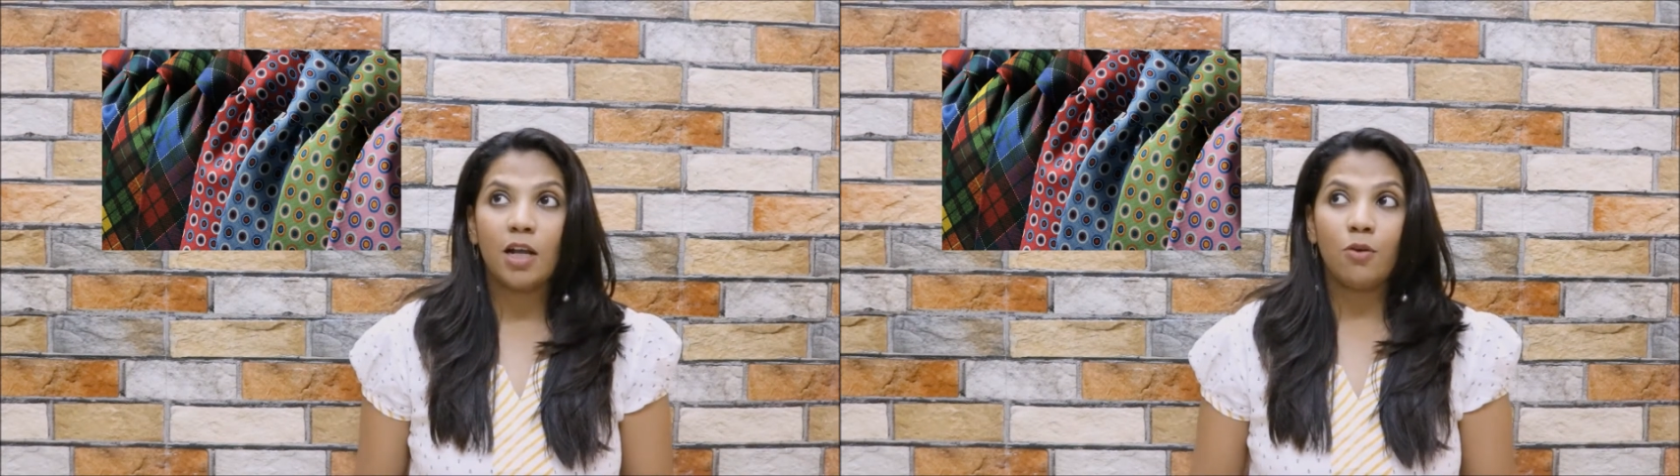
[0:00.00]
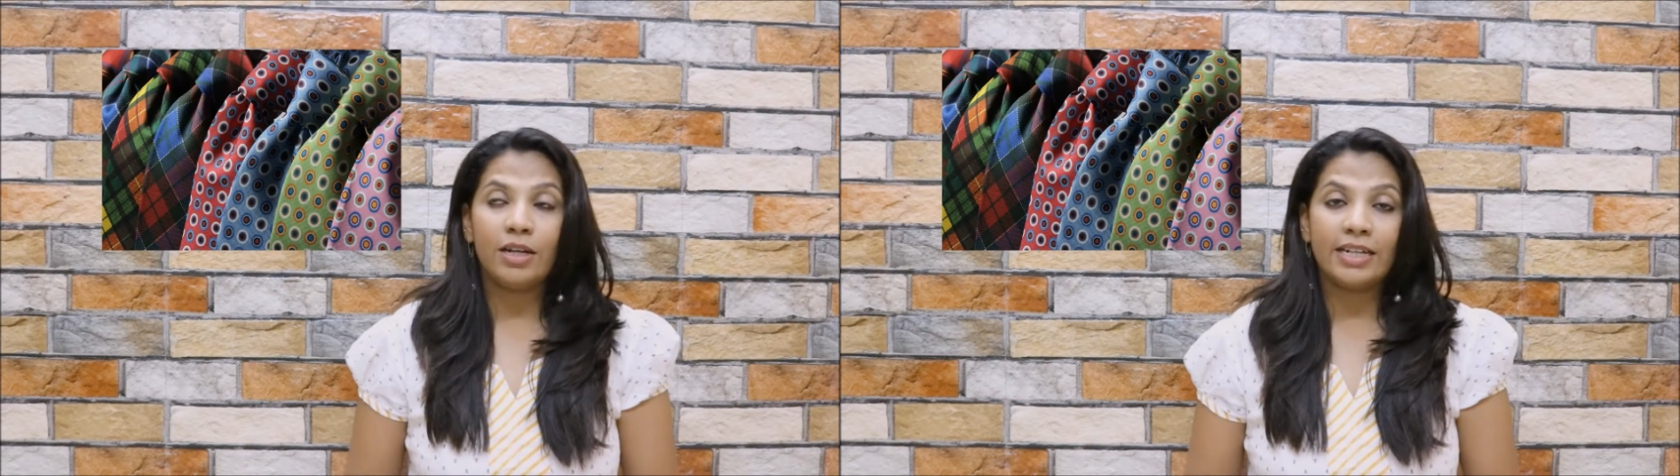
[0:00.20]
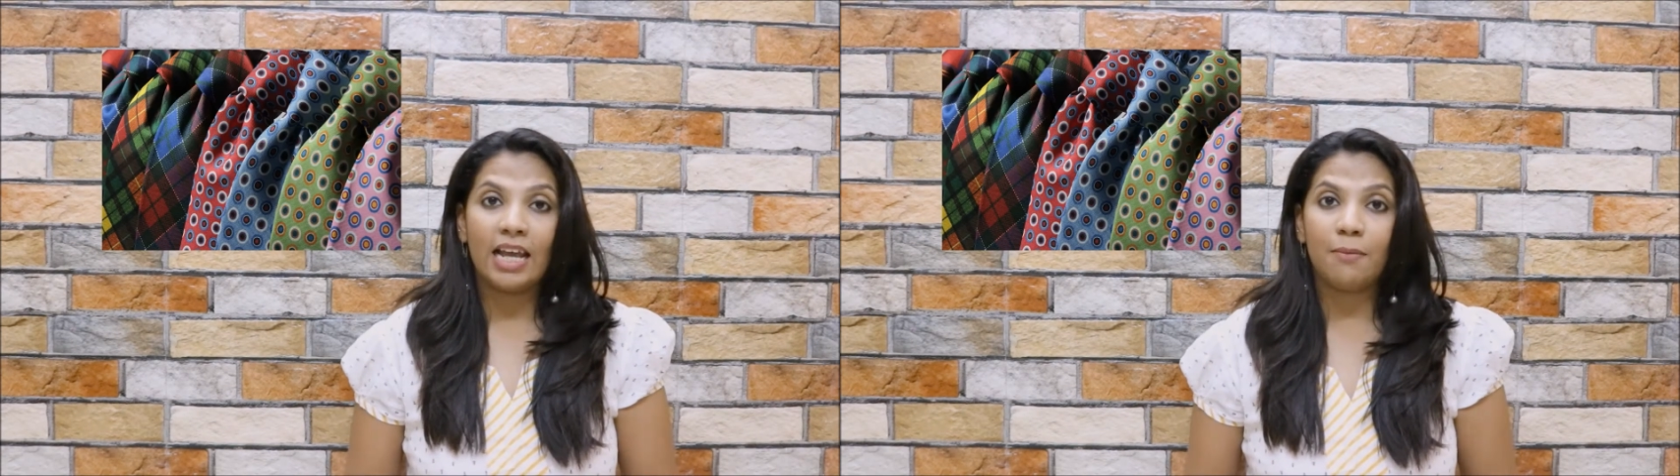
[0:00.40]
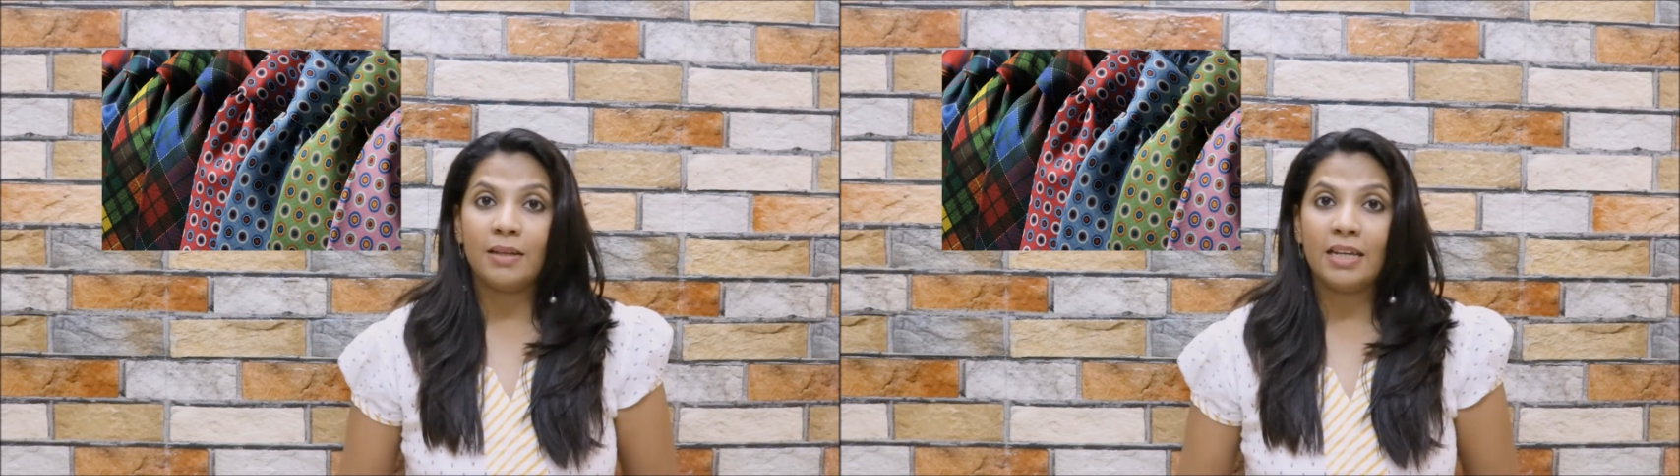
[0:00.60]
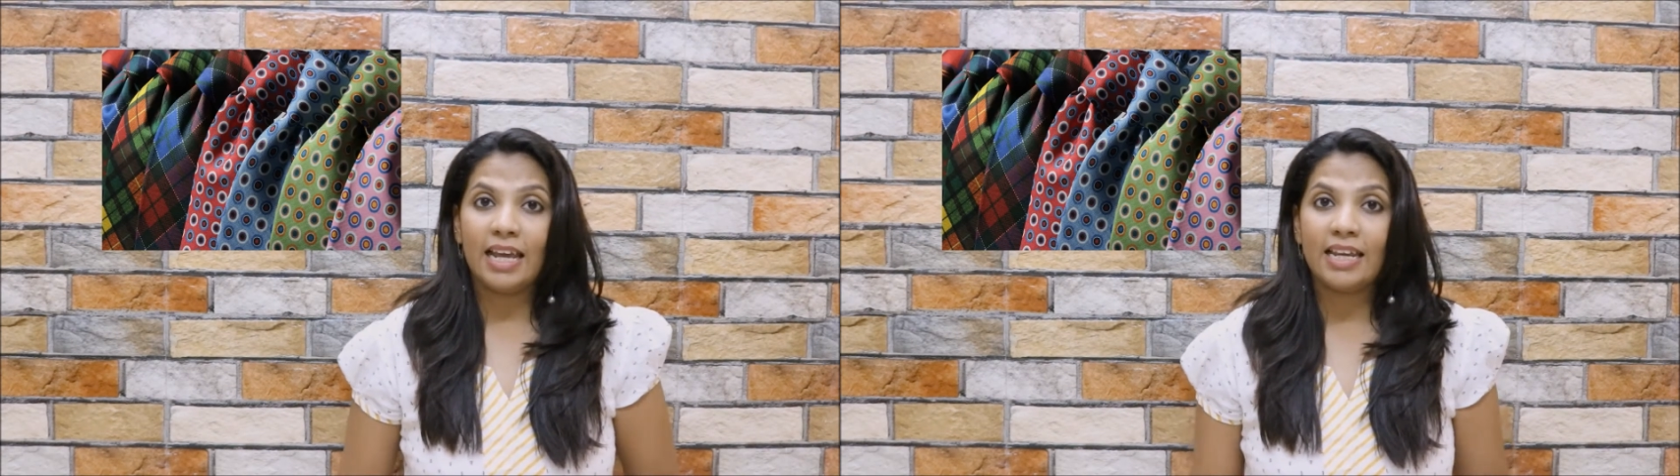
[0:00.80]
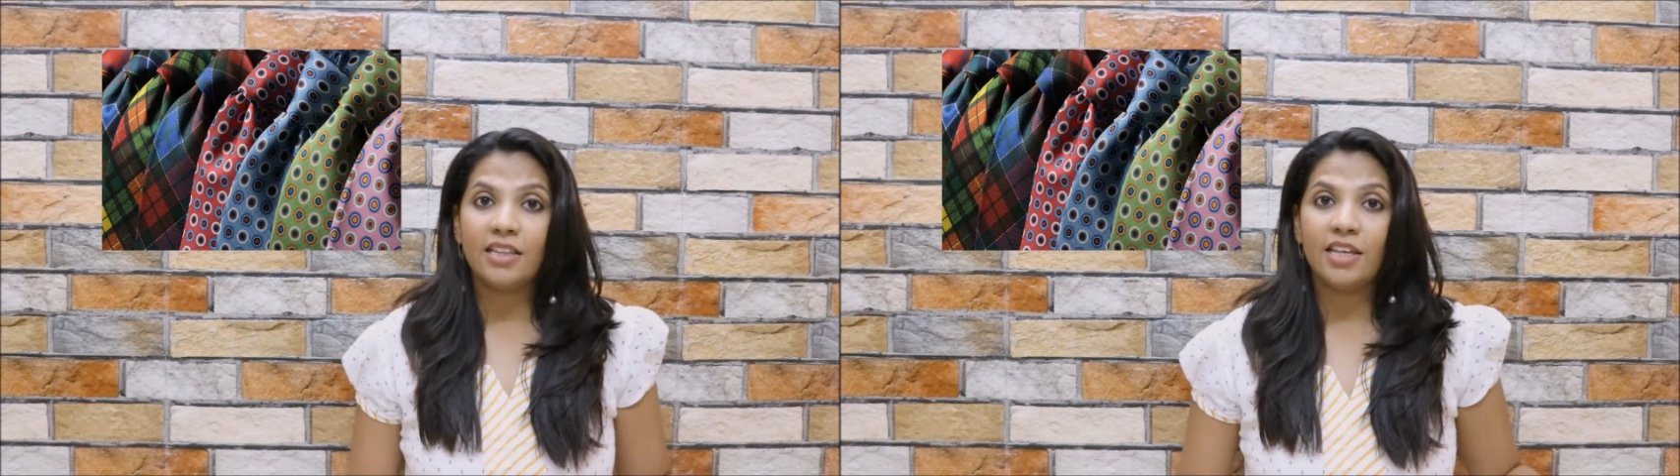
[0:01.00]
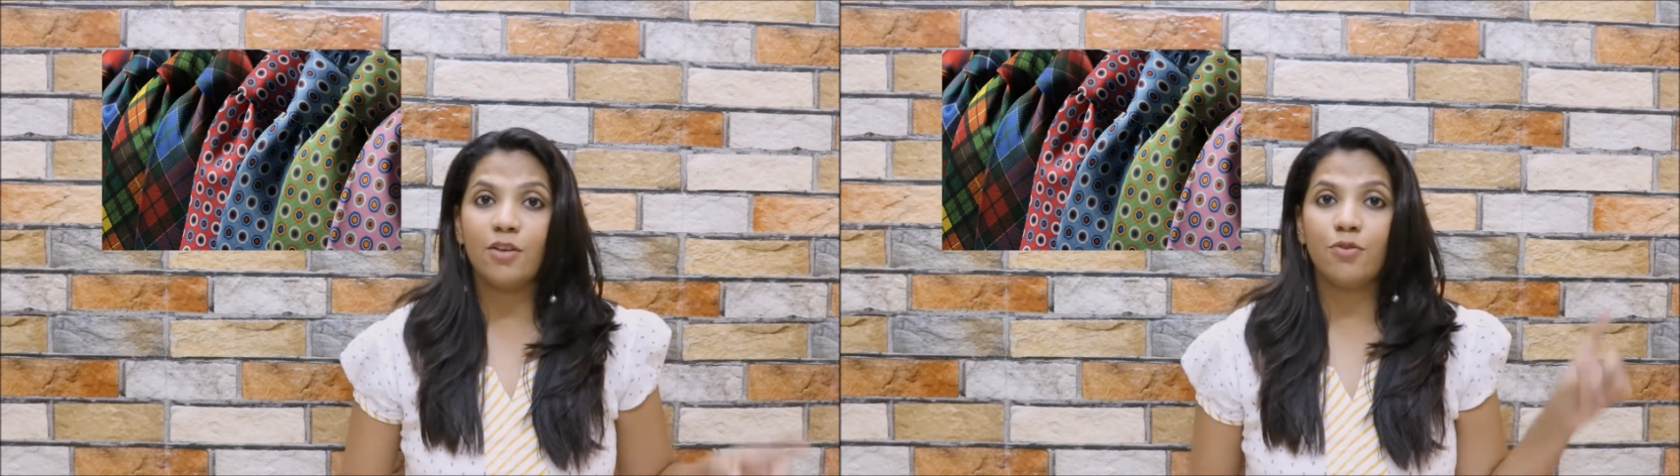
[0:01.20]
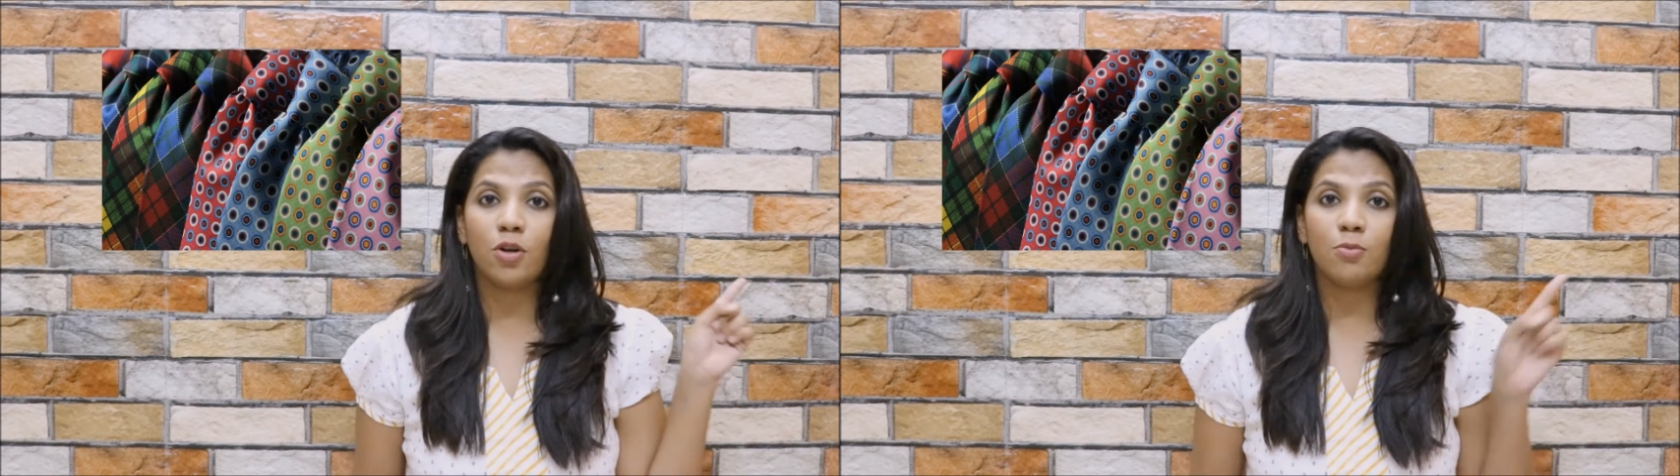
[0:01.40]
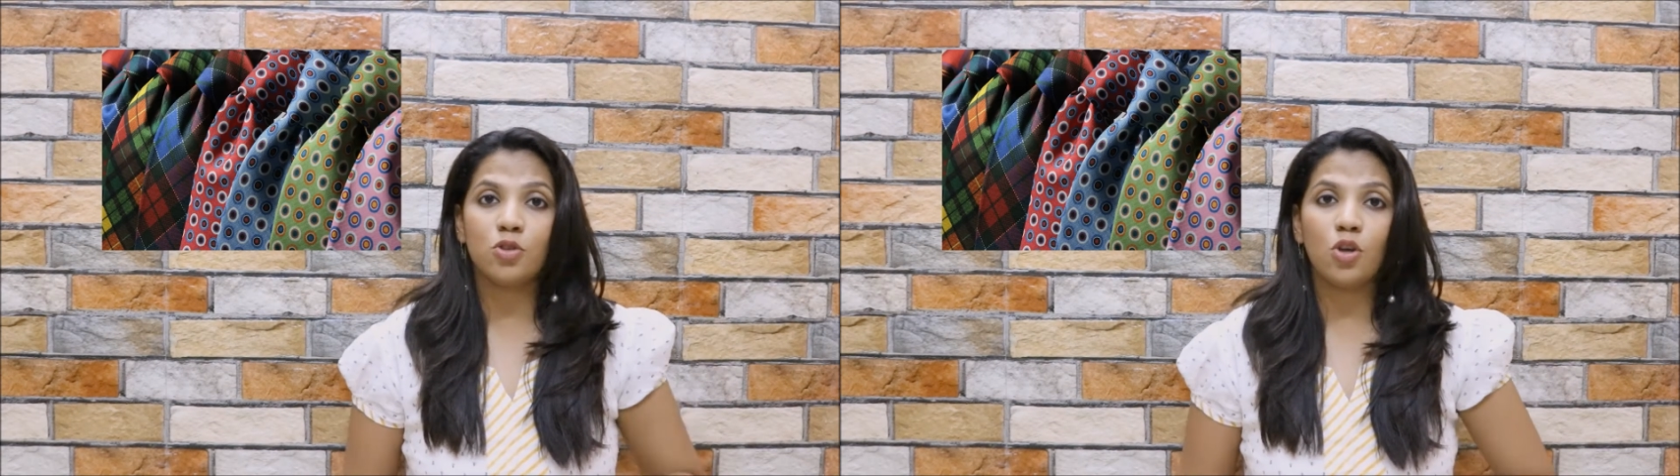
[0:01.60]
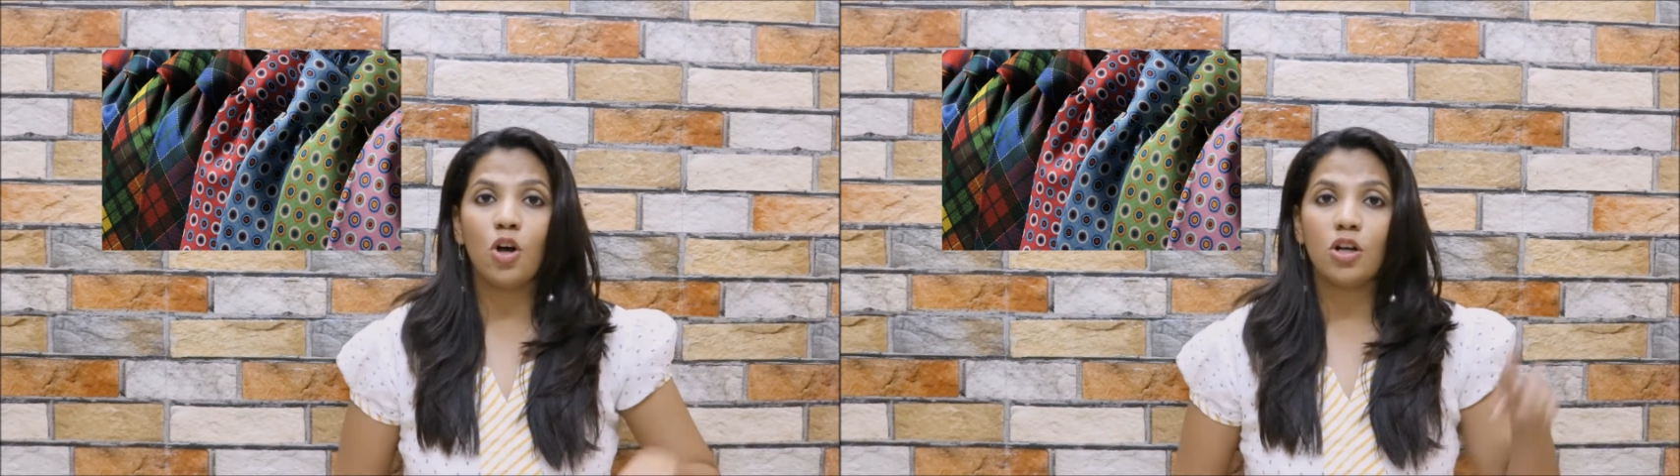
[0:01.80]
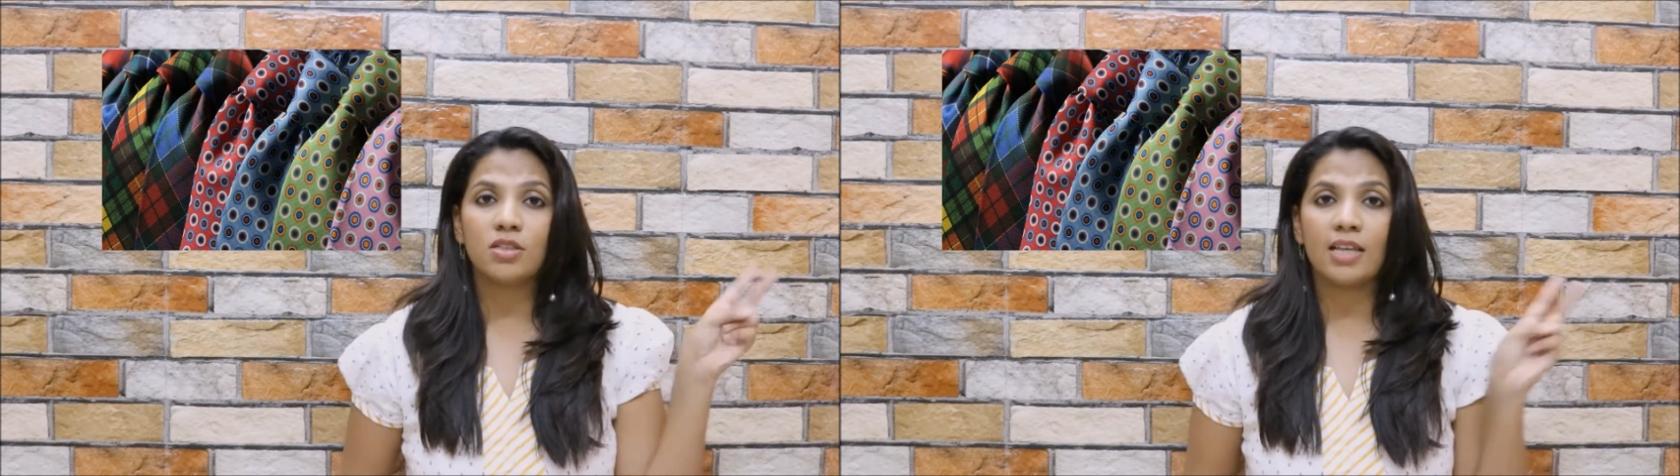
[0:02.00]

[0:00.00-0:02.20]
Now it can be anything from socks,